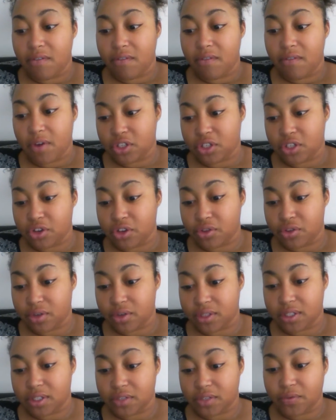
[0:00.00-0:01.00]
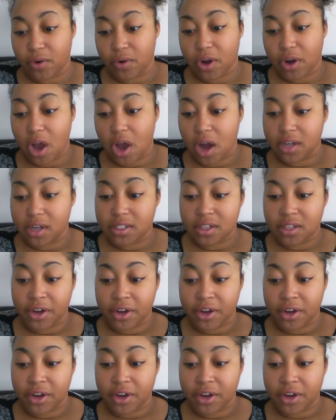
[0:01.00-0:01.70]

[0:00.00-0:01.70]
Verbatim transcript: verse 33. It says, For God is